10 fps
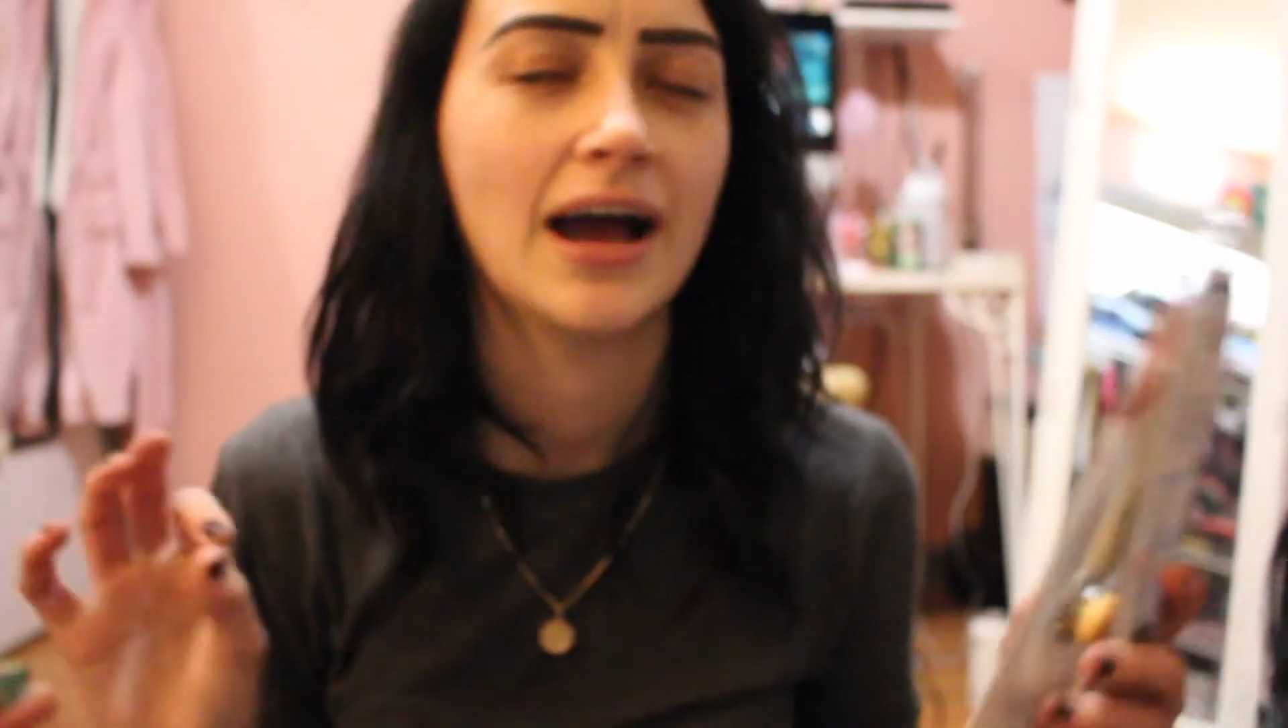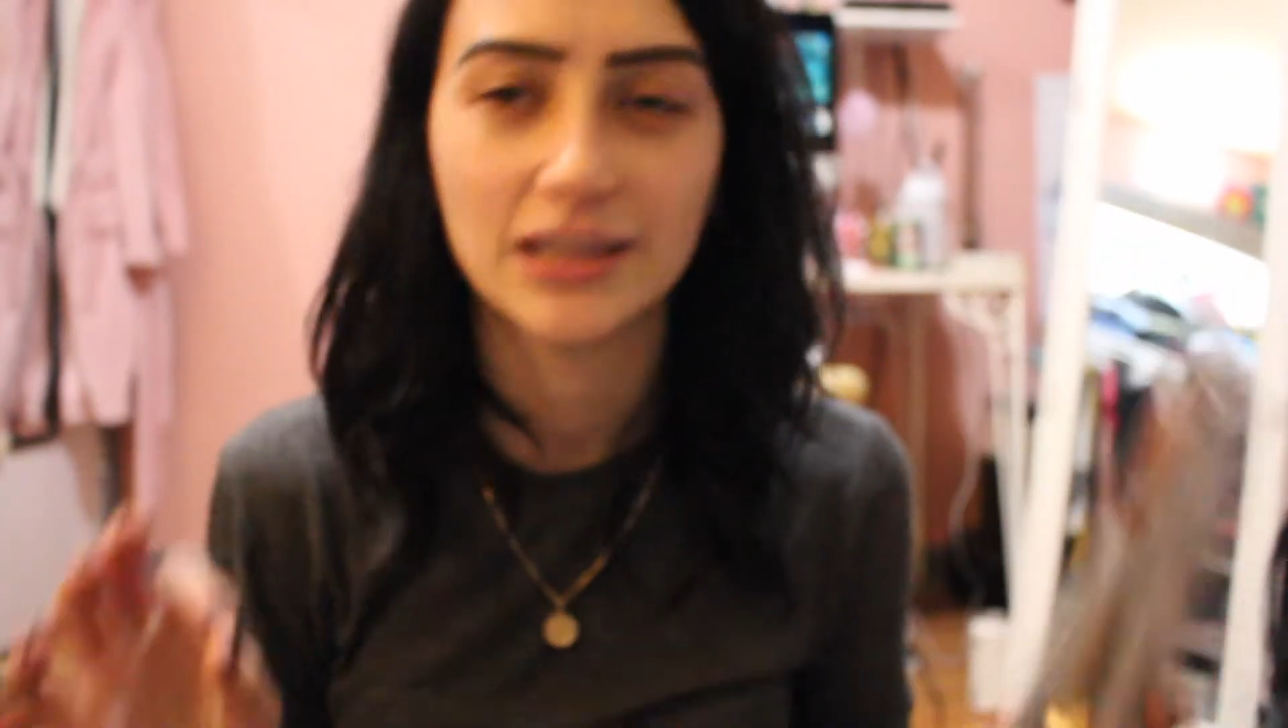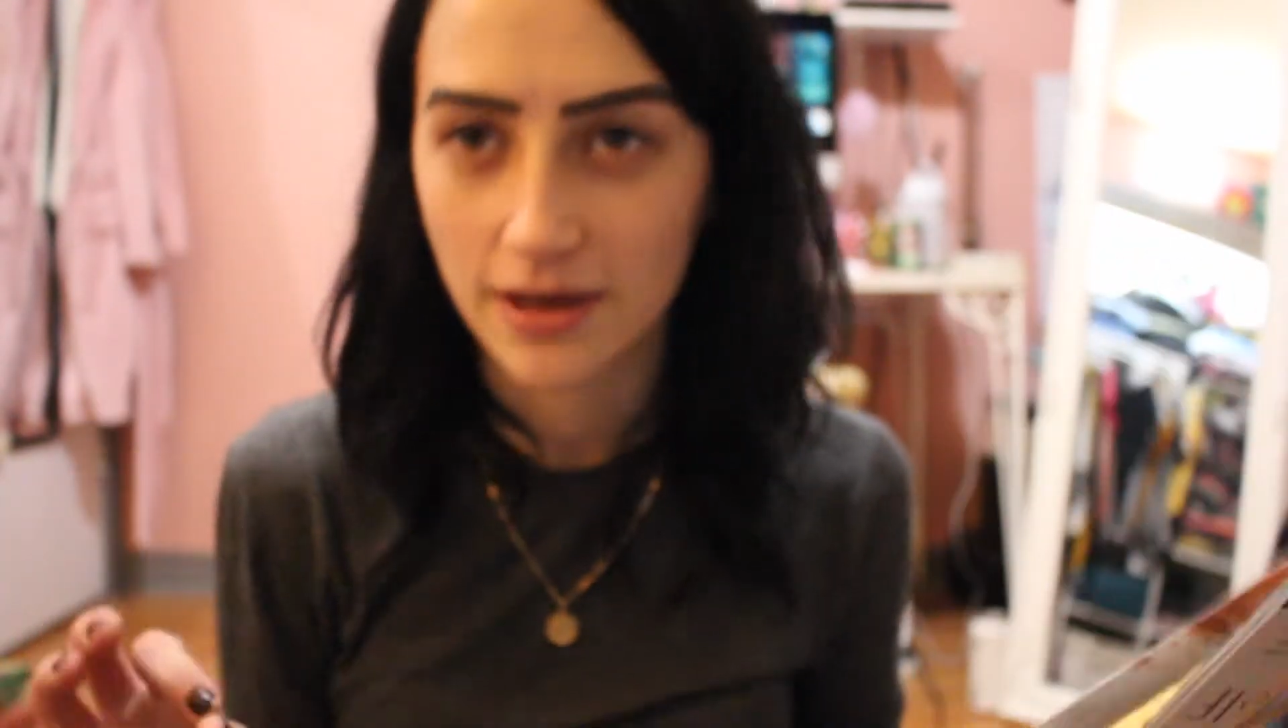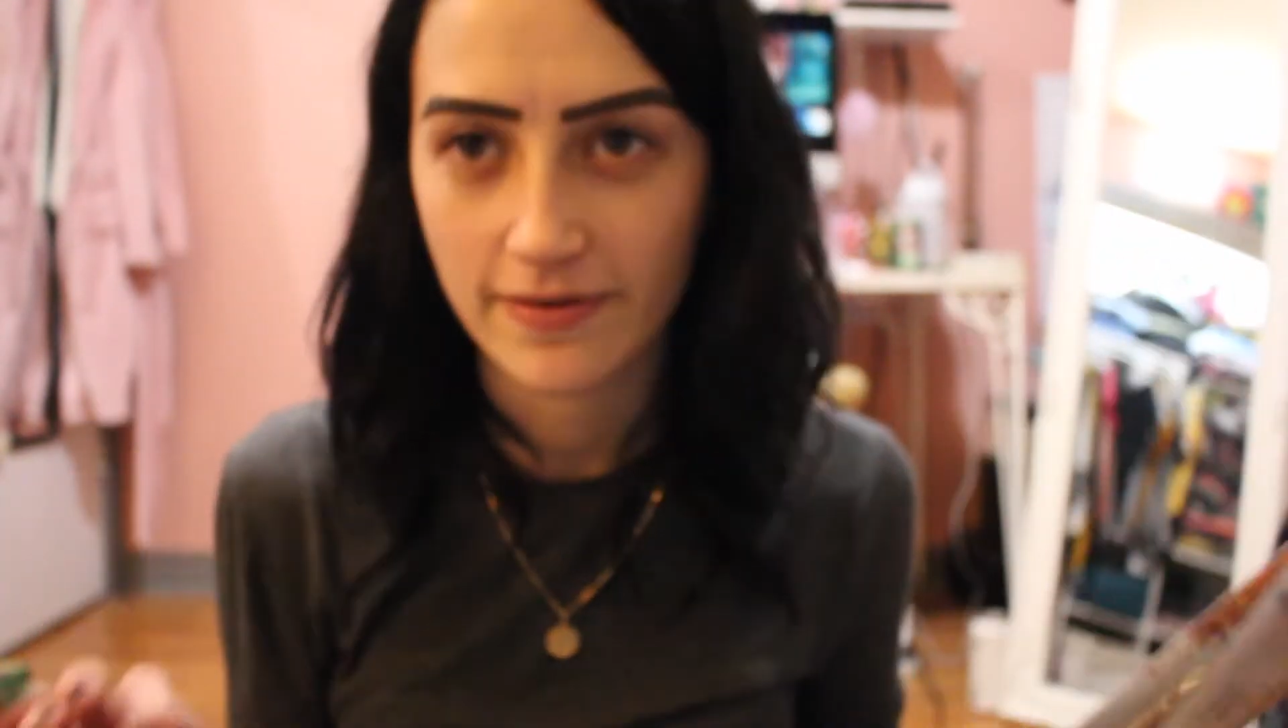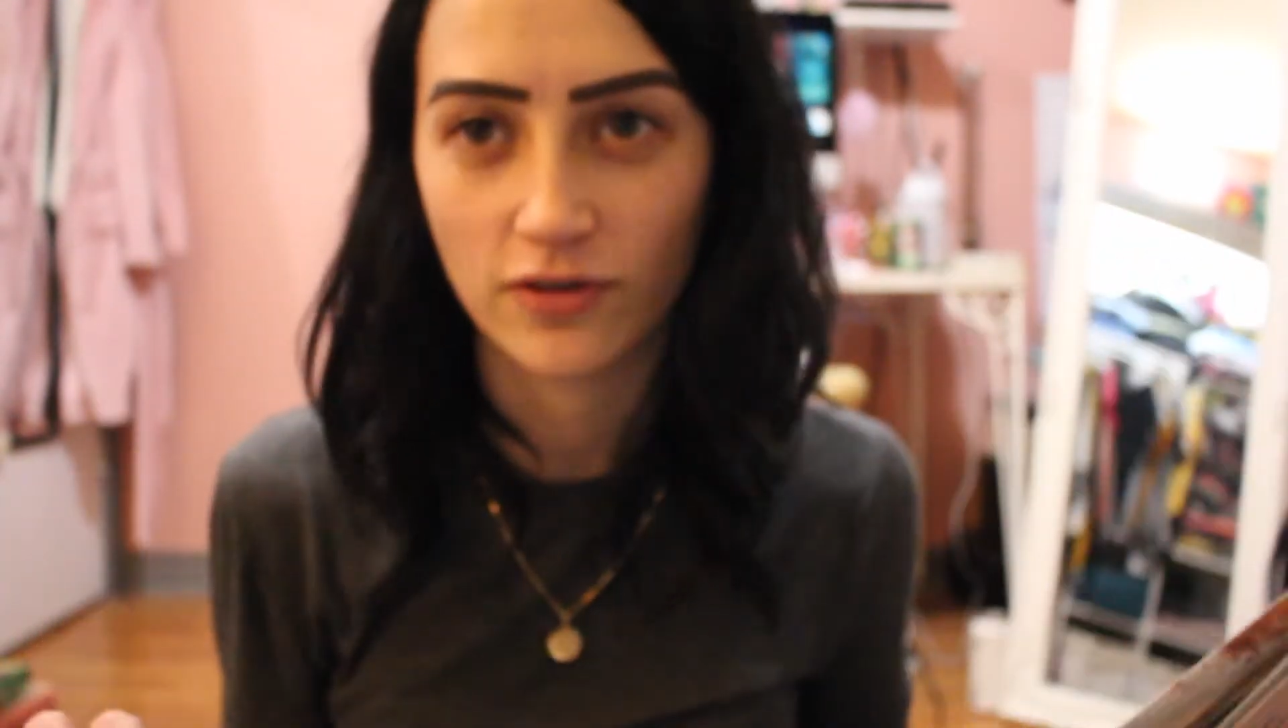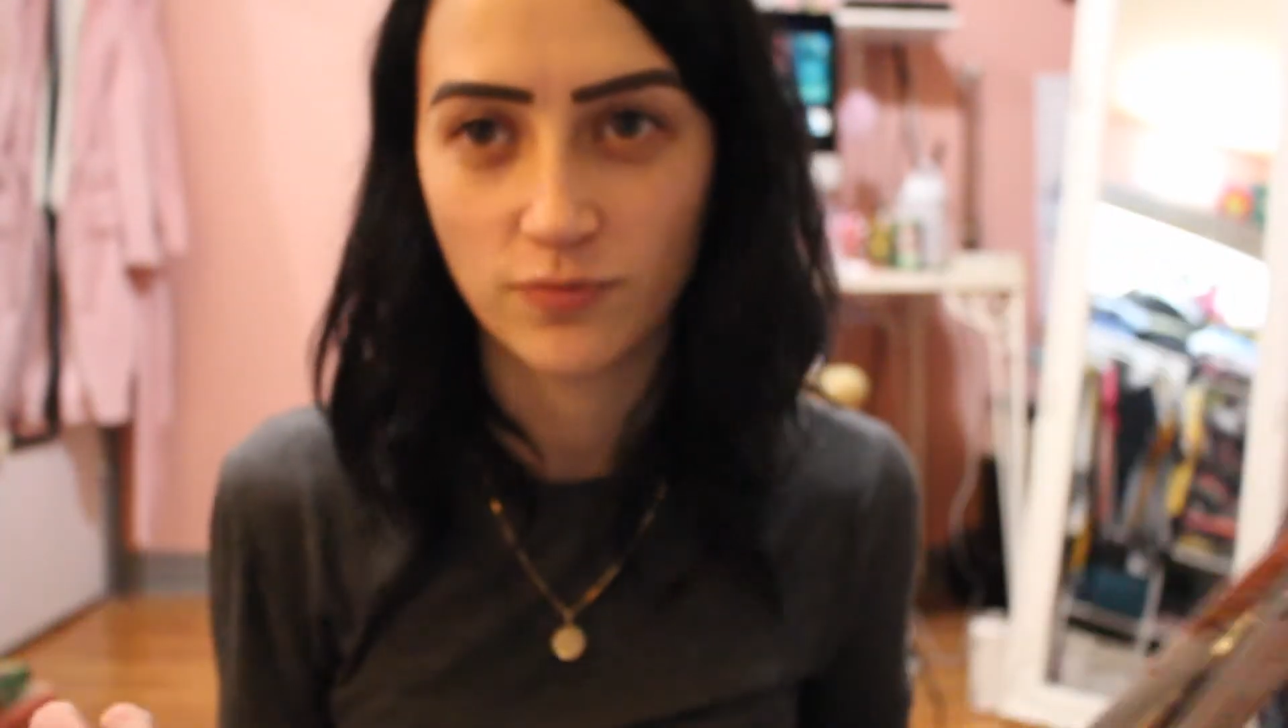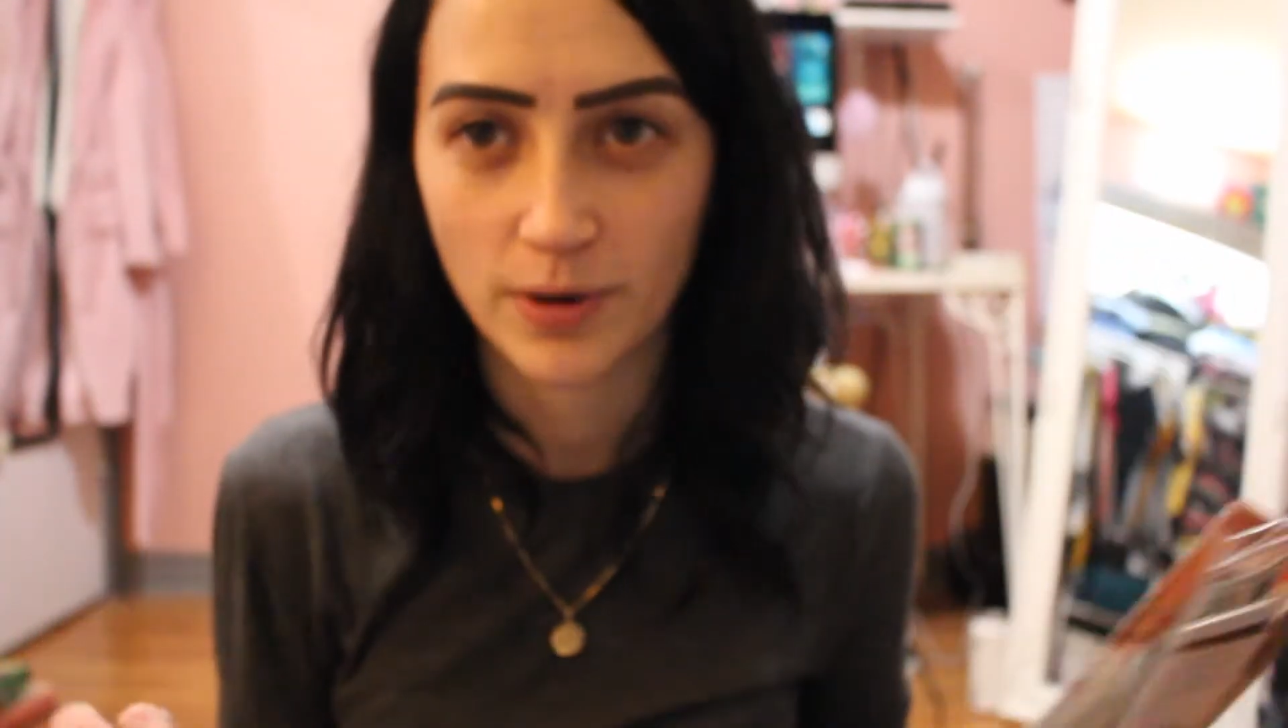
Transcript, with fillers: I love e.l.f.